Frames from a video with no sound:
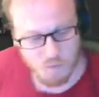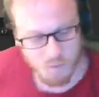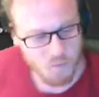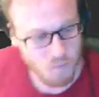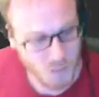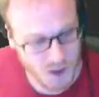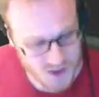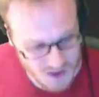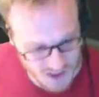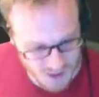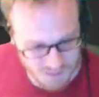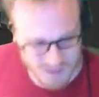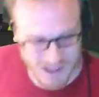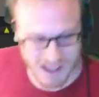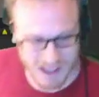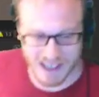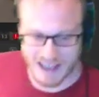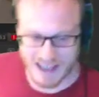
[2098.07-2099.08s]
What's up
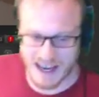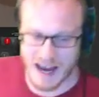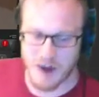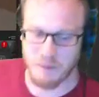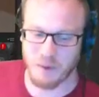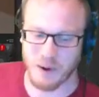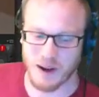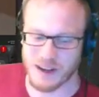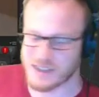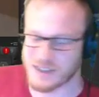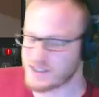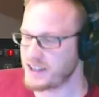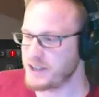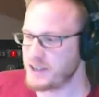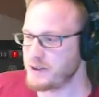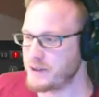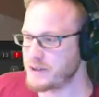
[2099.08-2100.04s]
Killer Cowboy, I see you in